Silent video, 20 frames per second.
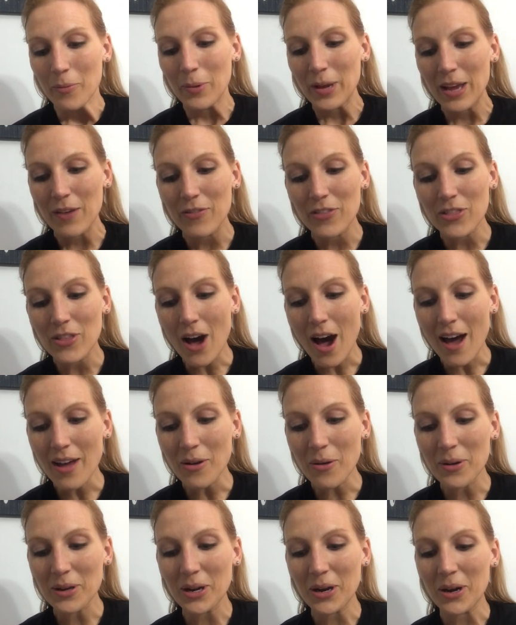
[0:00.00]
We have
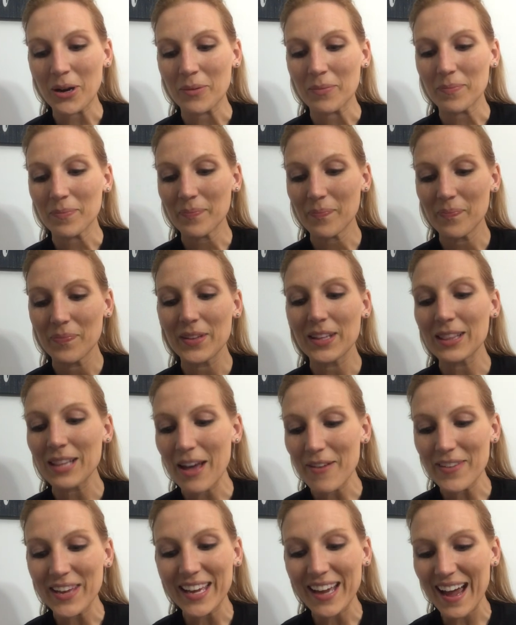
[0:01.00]
thought on your
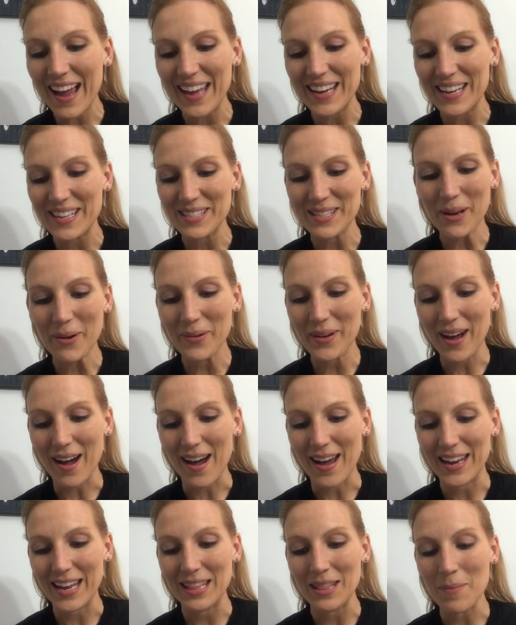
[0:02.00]
loving kindness, O
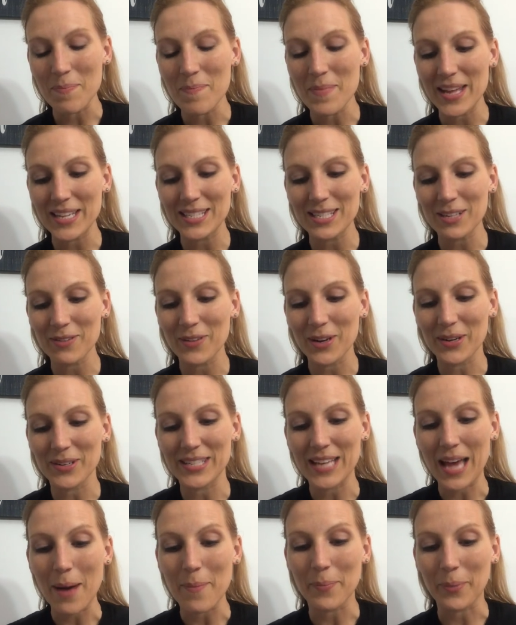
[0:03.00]
God, in the midst of your
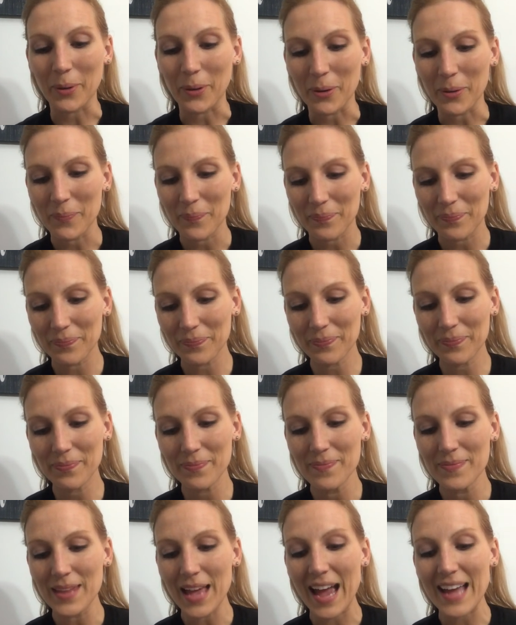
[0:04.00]
temple.
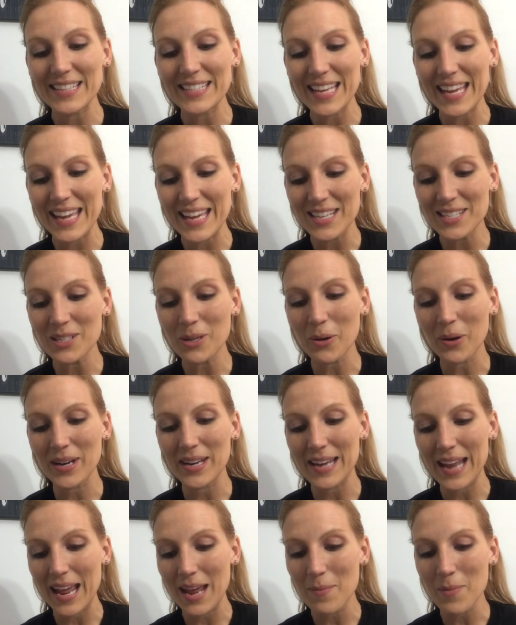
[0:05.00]
As is your
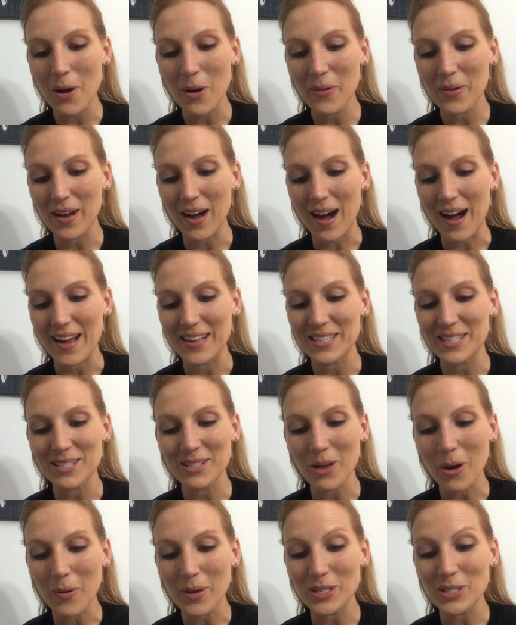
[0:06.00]
name, O God,
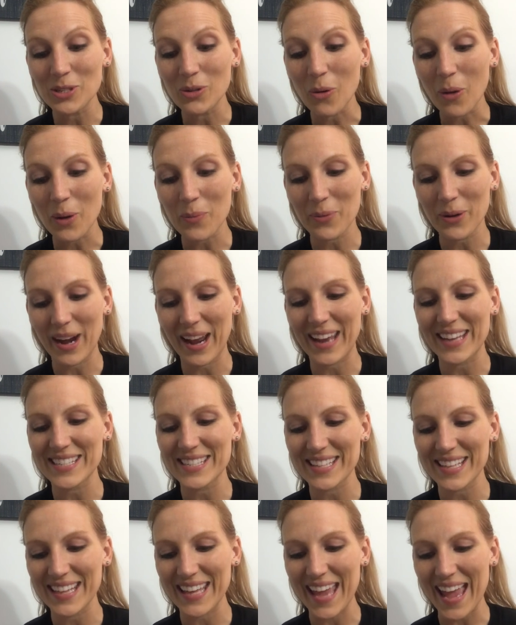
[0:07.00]
so is your praise
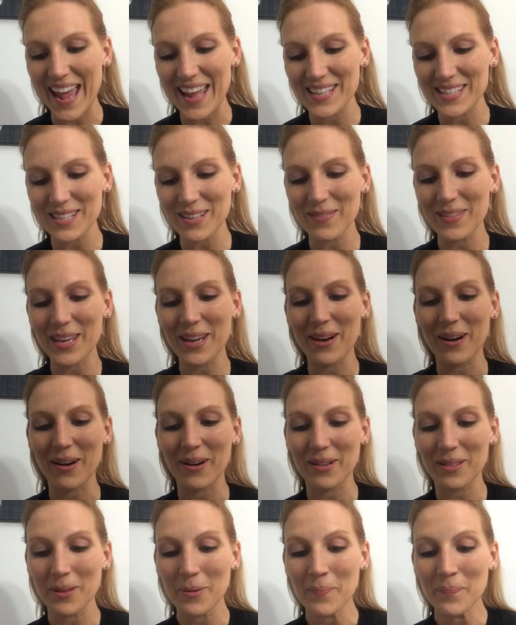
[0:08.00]
to the ends of the
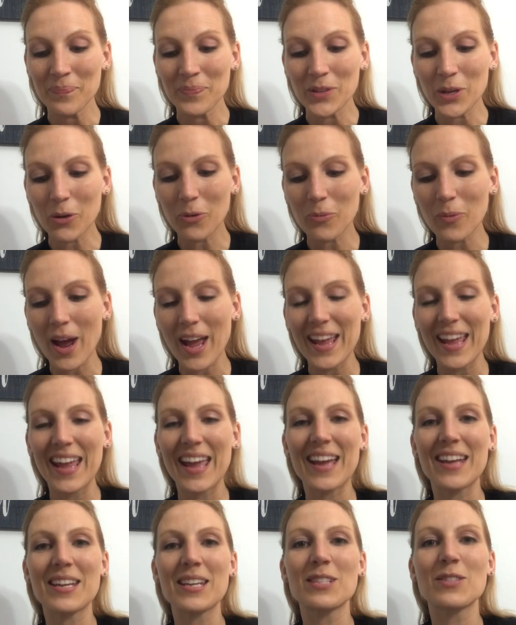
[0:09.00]
earth. Your right
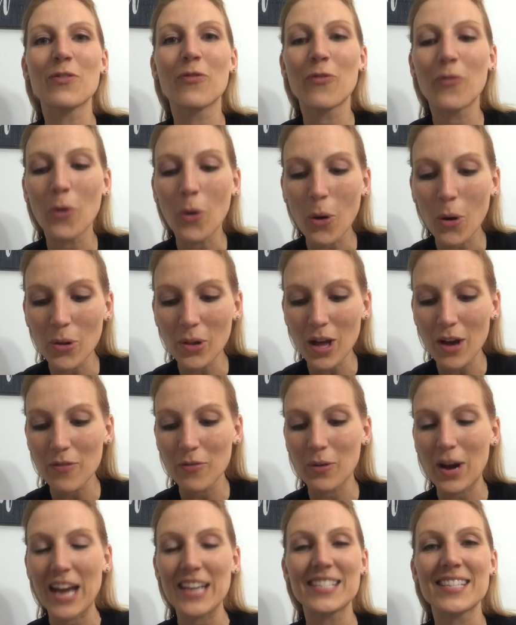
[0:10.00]
hand is full
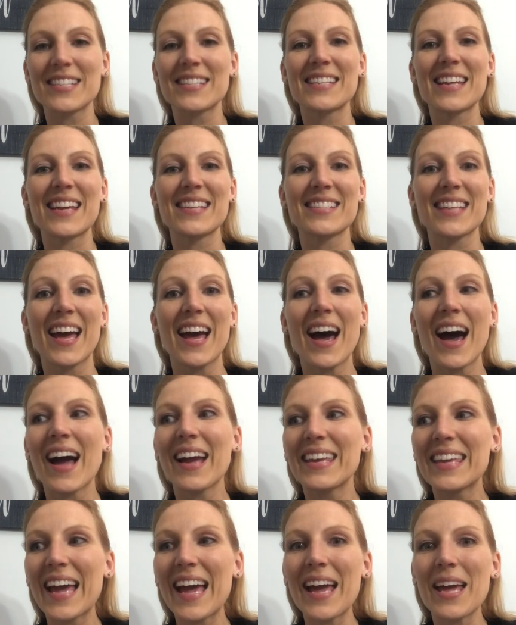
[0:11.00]
of righteousness.
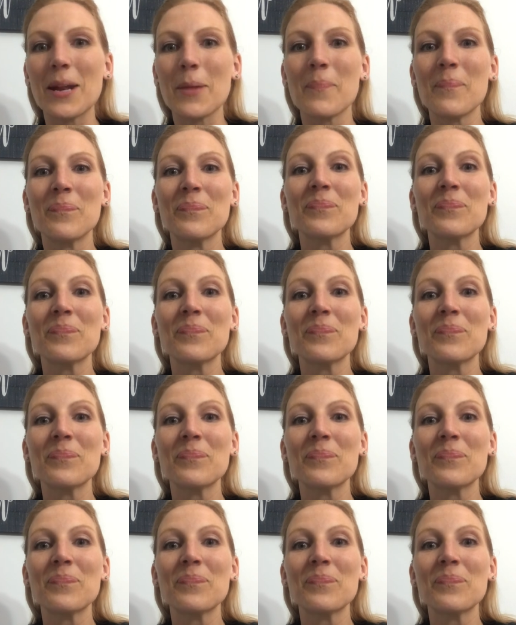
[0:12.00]
Again,